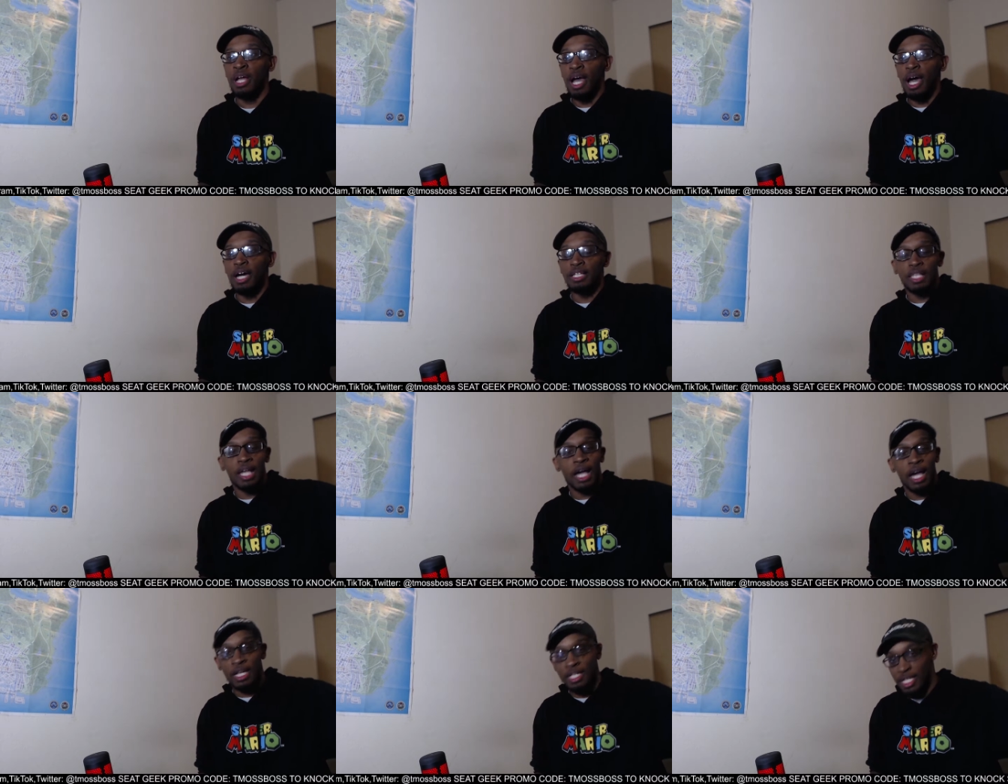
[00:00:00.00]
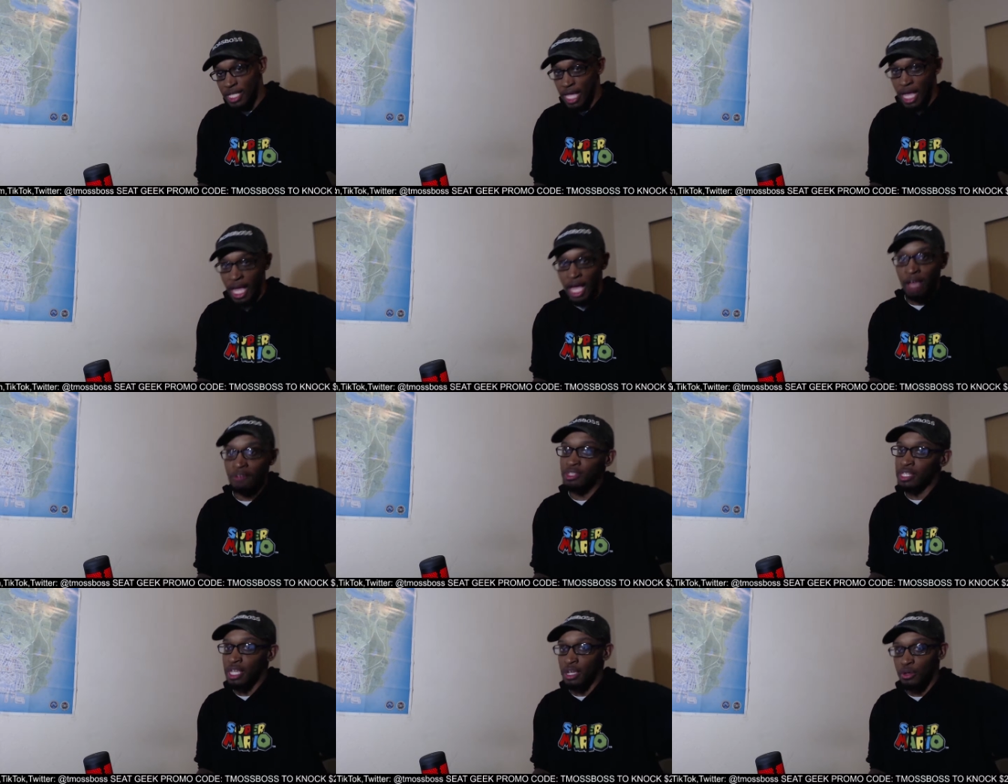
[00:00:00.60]
a nine and a
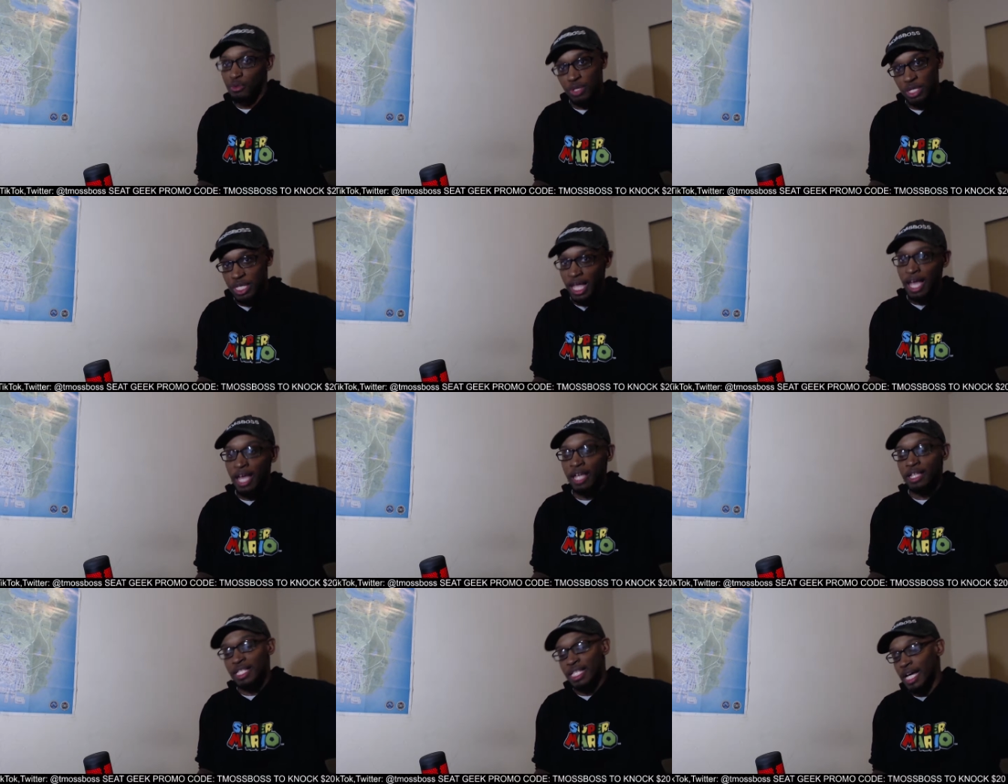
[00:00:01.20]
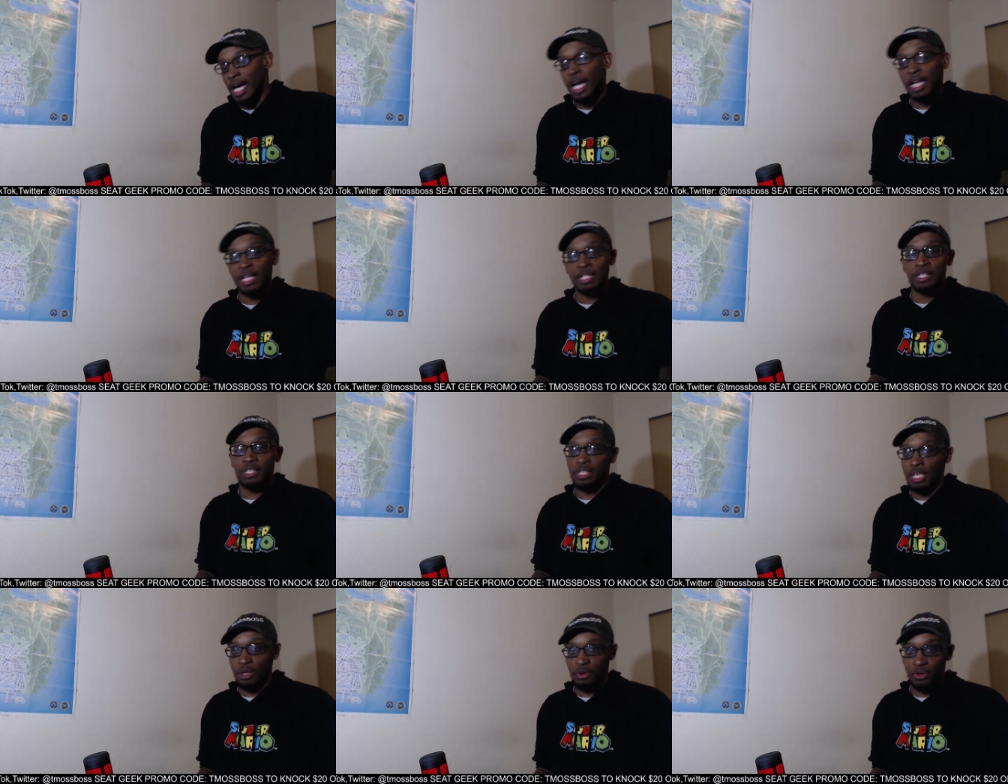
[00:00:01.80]
half, stick with that. Nine,
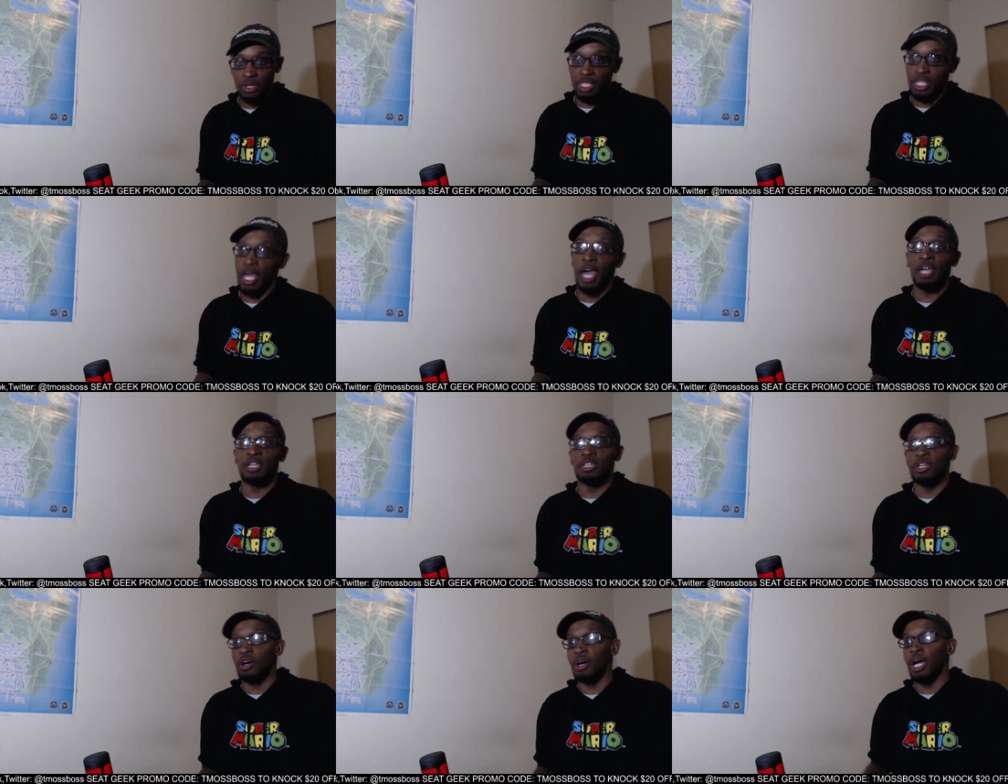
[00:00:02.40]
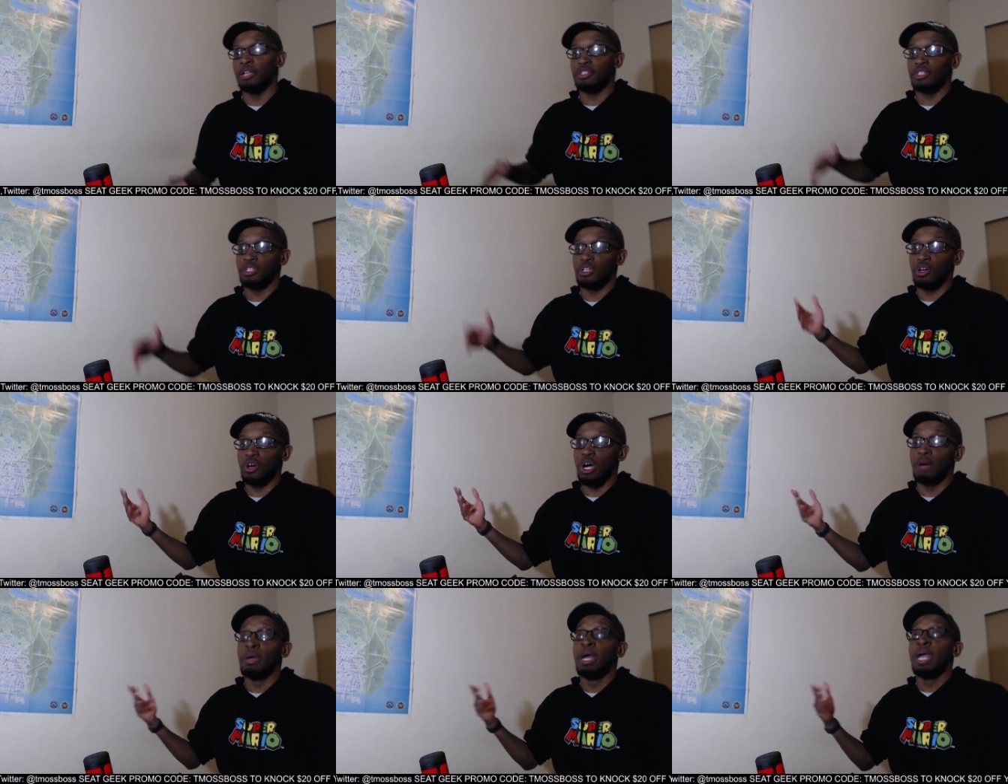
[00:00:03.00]
stick with that. You don't have to
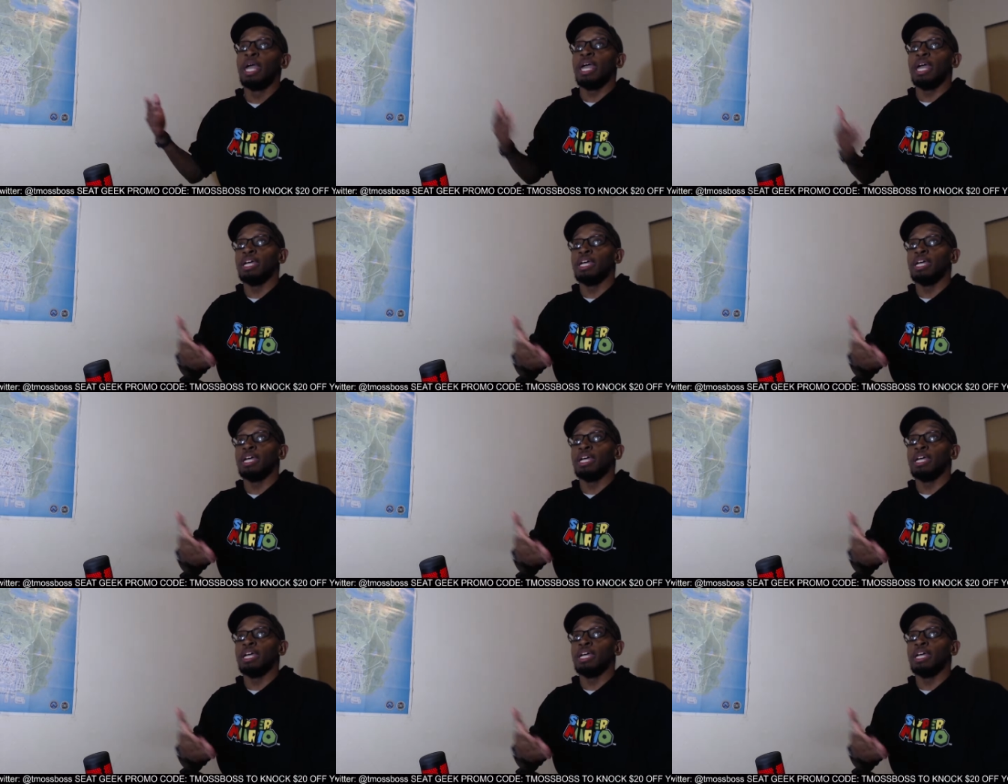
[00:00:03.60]
go up.